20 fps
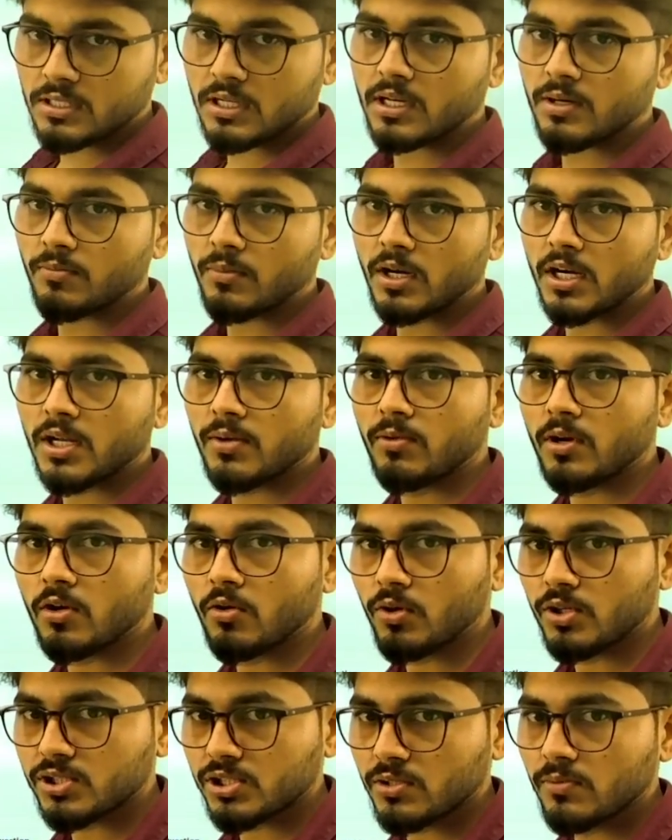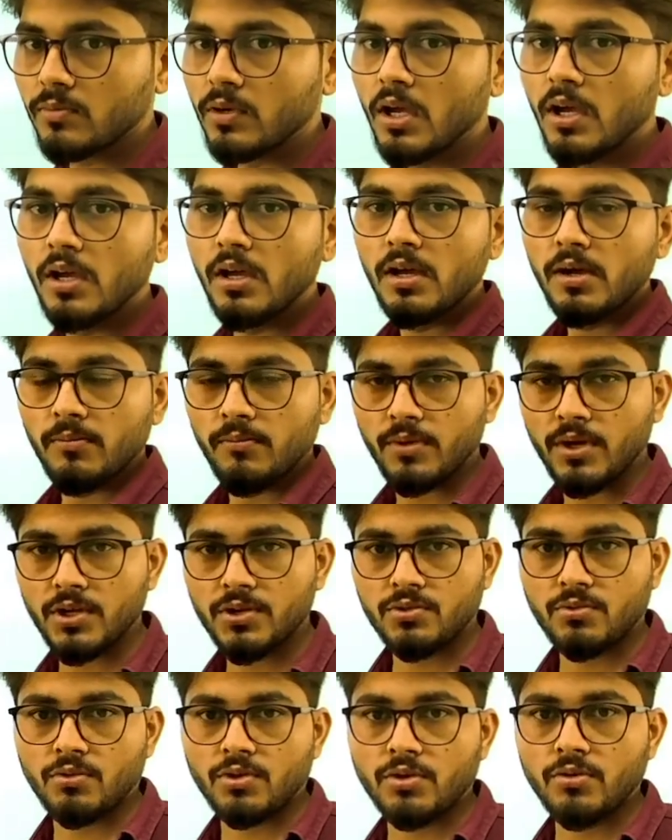multiple question
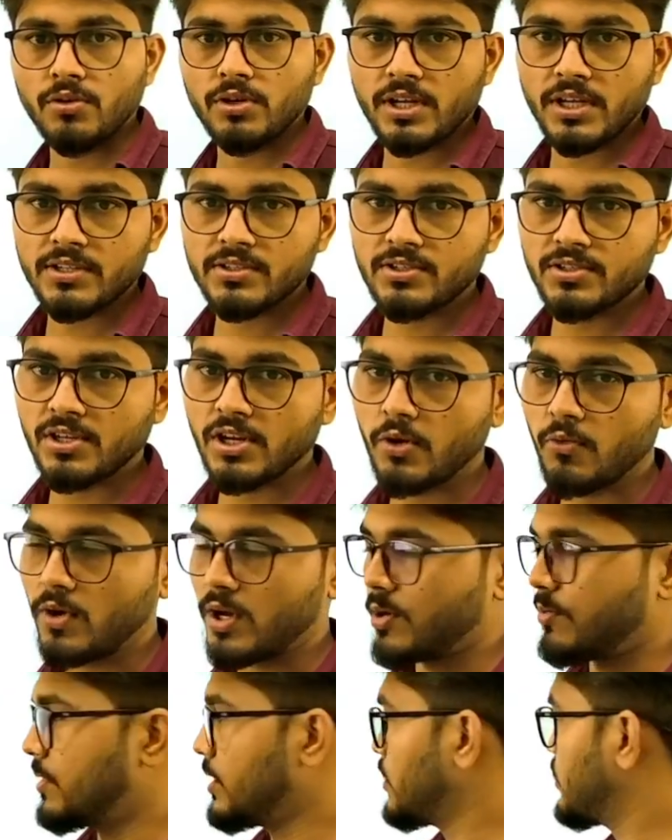based on your test requirement.